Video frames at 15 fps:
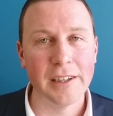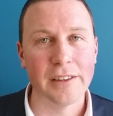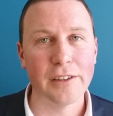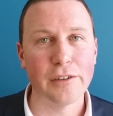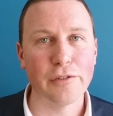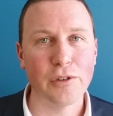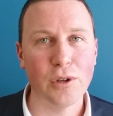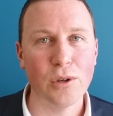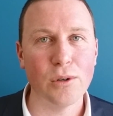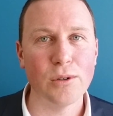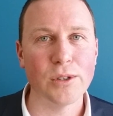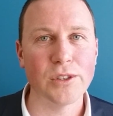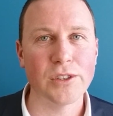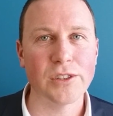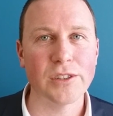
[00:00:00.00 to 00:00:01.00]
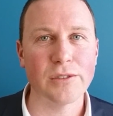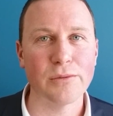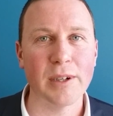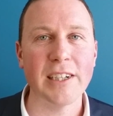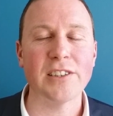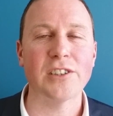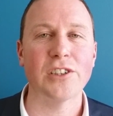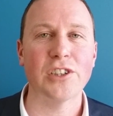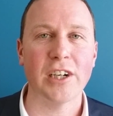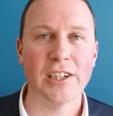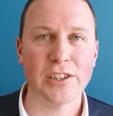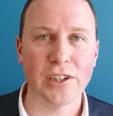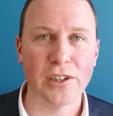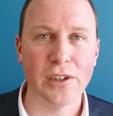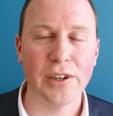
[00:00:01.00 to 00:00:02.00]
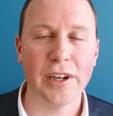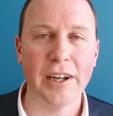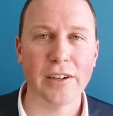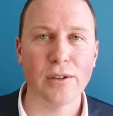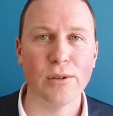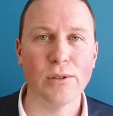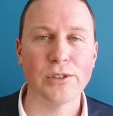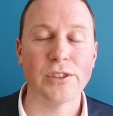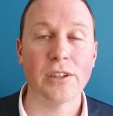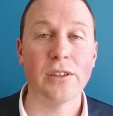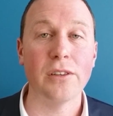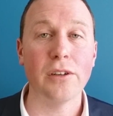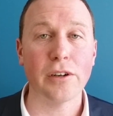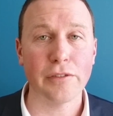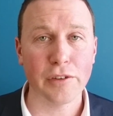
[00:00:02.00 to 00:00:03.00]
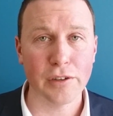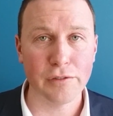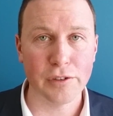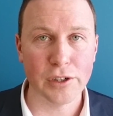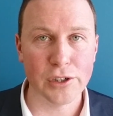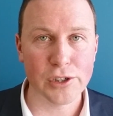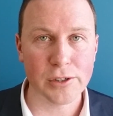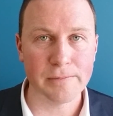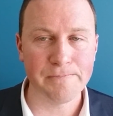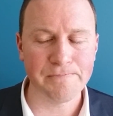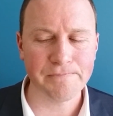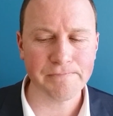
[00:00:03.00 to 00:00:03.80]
that have caused rates to change a lot and caused a lot of confusion.